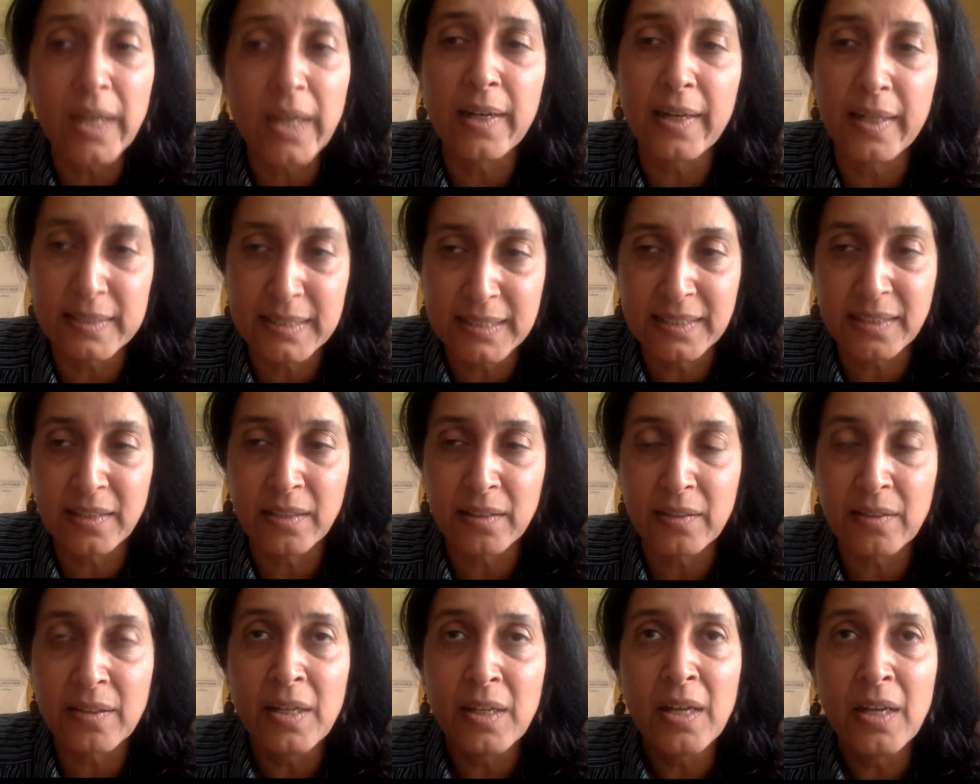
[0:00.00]
listen.
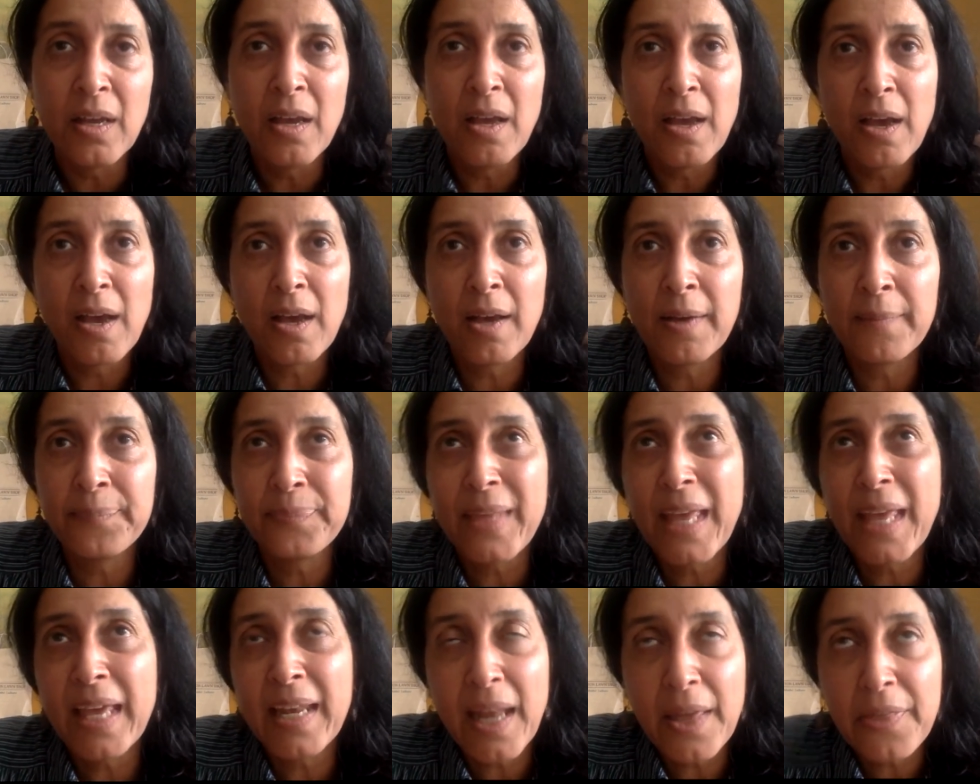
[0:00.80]

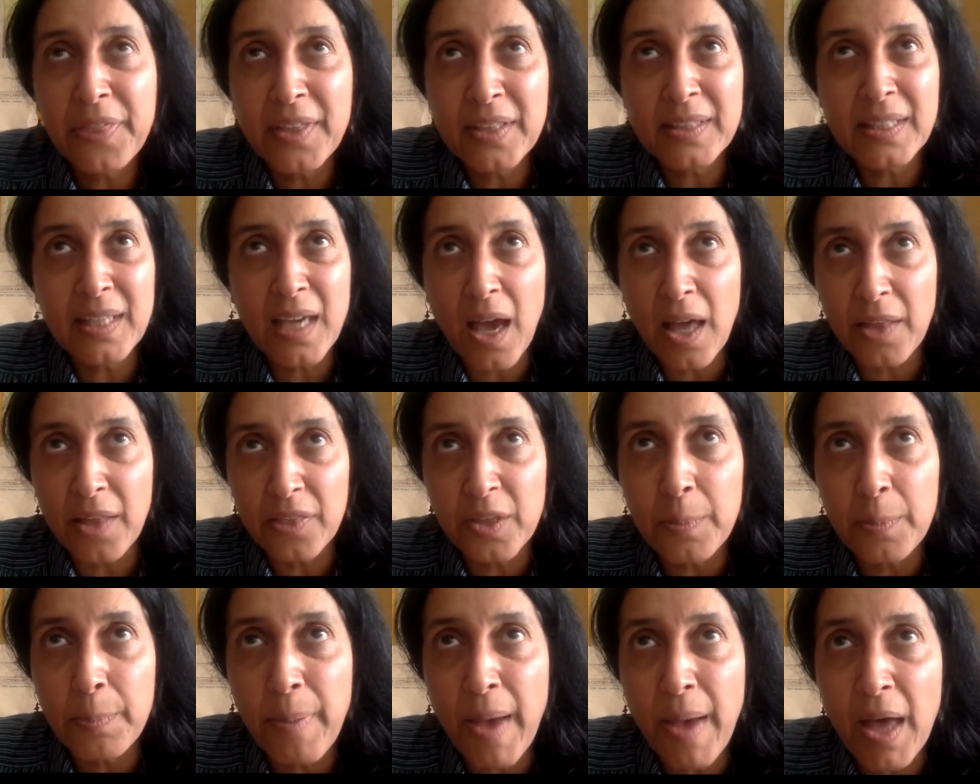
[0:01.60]
And I think the
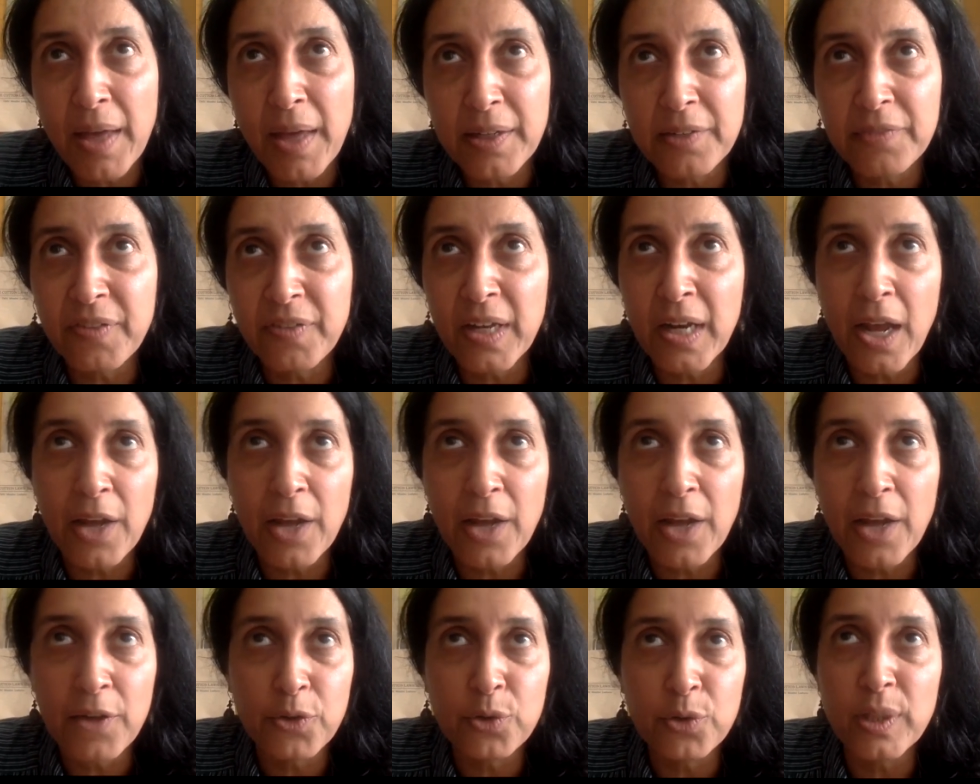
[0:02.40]
other part of an
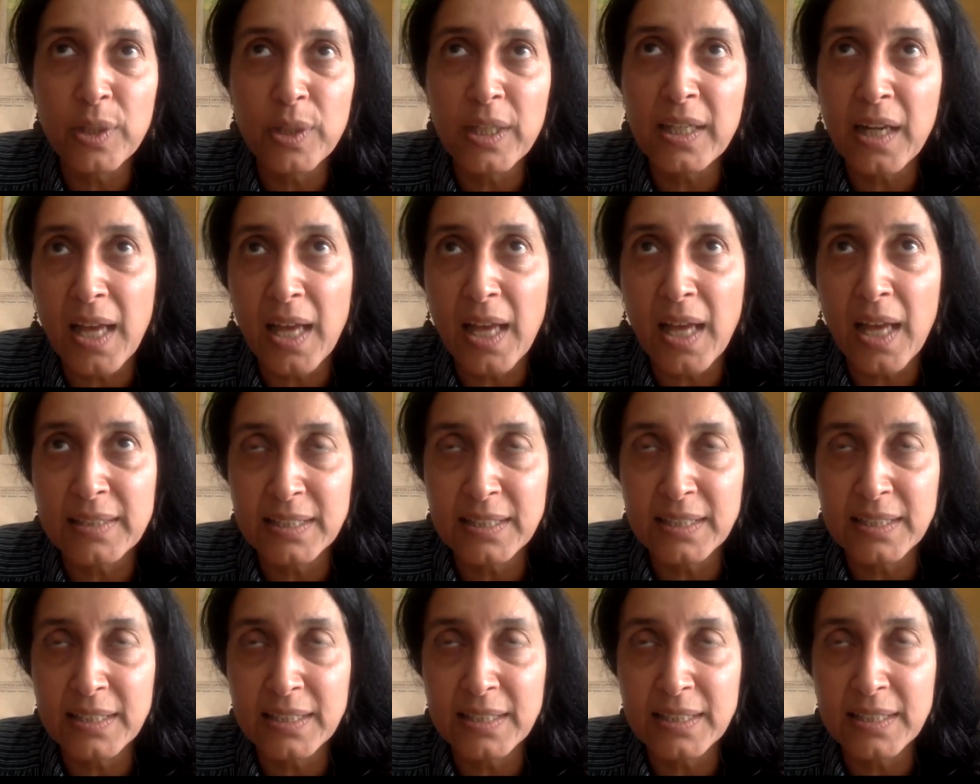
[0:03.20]
unruly class
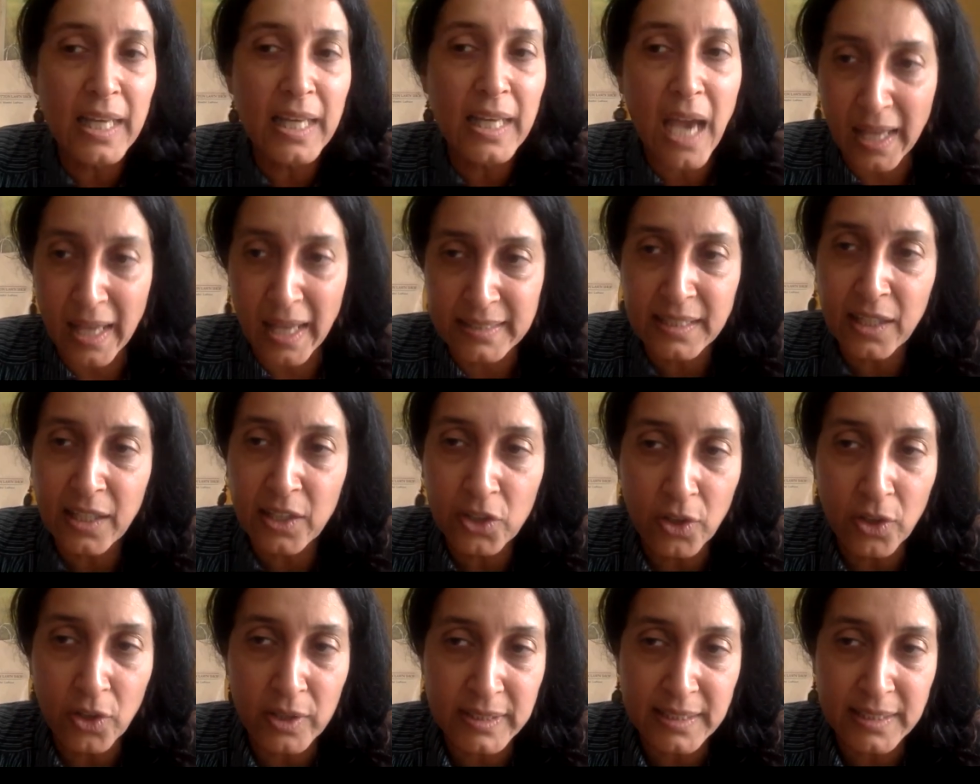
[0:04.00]
is really asking
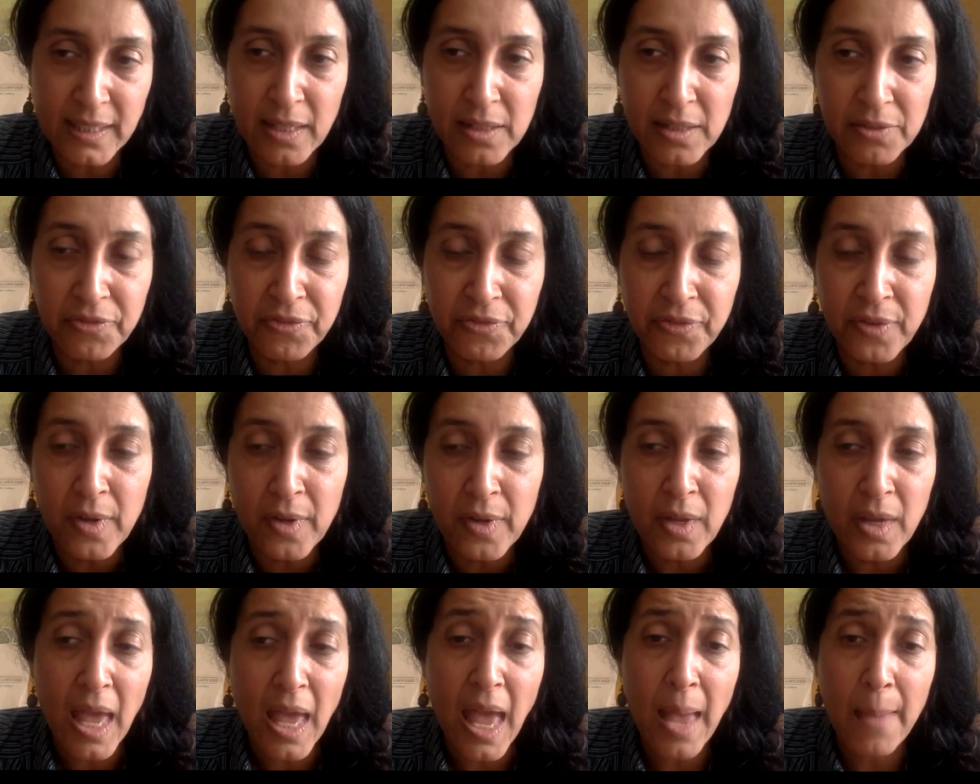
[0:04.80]
yourself,
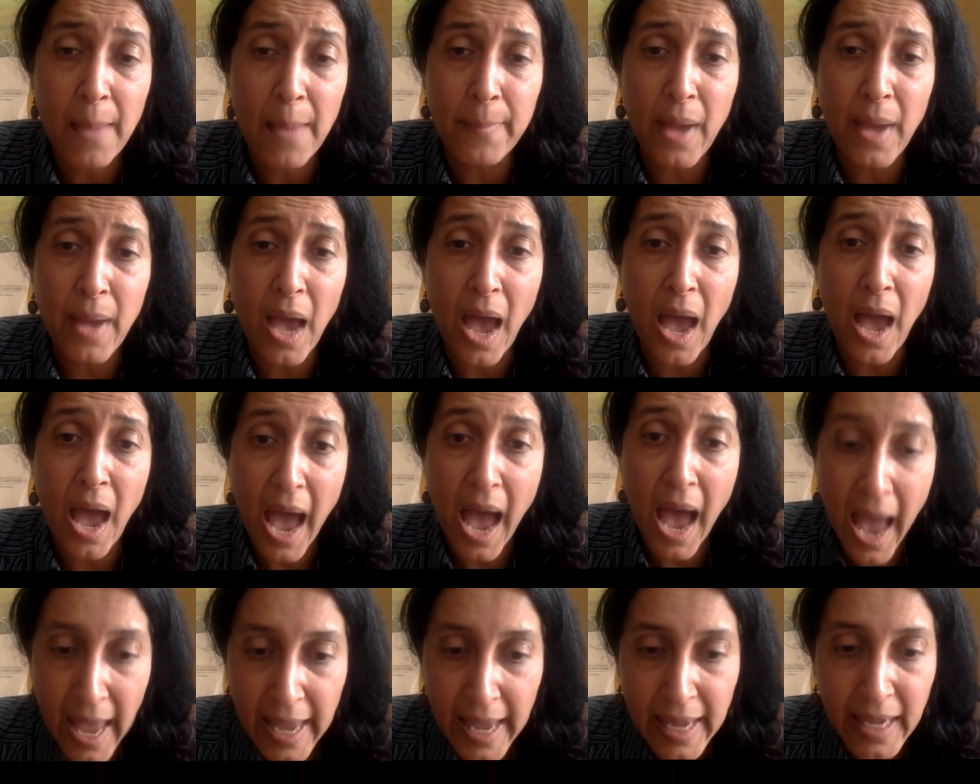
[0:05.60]
am
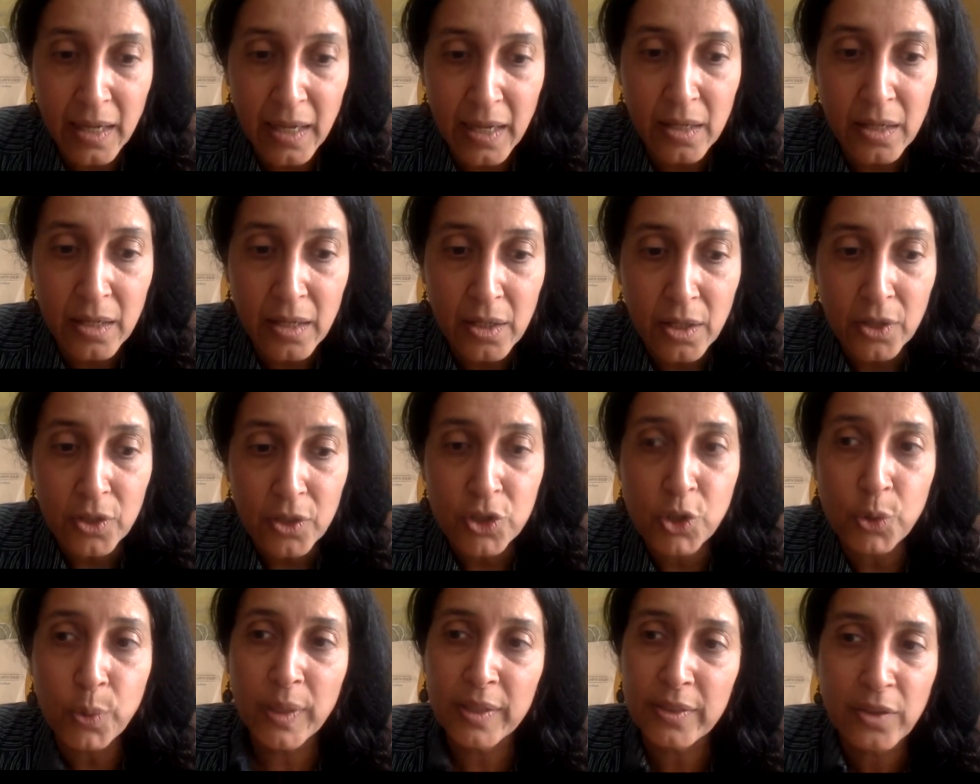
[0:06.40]
I
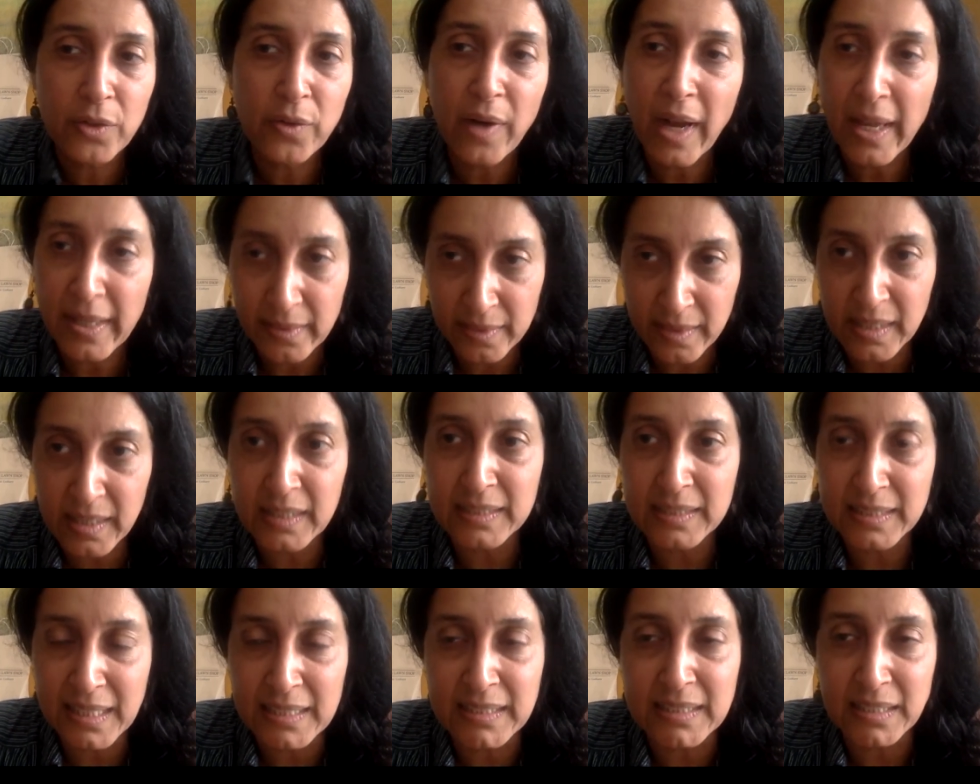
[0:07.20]
doing the right
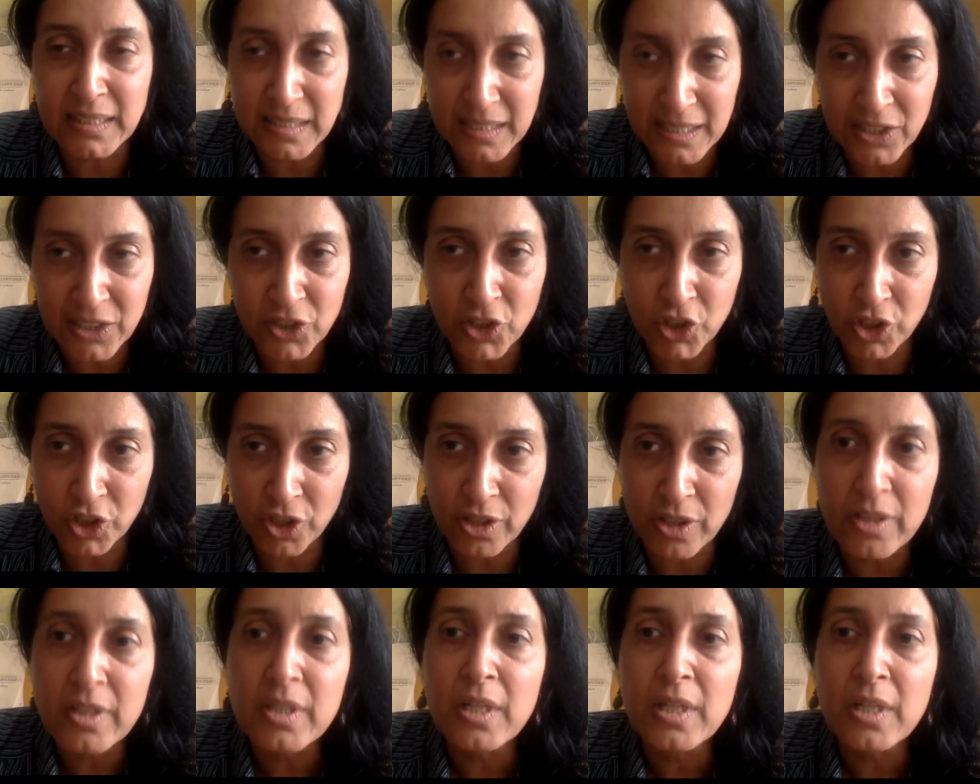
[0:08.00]
things as a teacher?